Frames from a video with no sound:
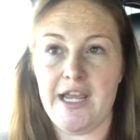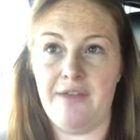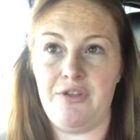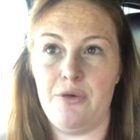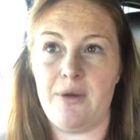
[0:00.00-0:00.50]

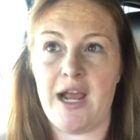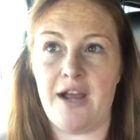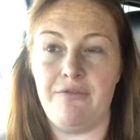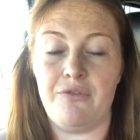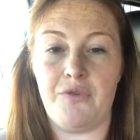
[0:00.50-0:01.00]
If you
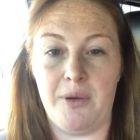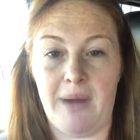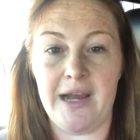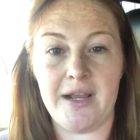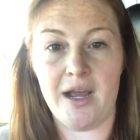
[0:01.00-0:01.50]
have
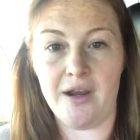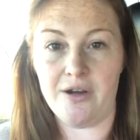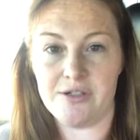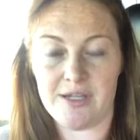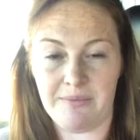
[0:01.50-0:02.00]
Formica
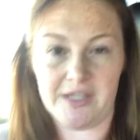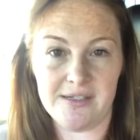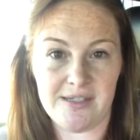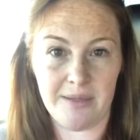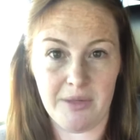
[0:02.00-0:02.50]
or
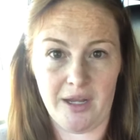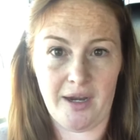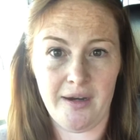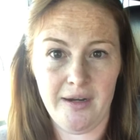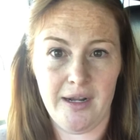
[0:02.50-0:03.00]
something
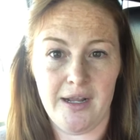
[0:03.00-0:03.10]
similar,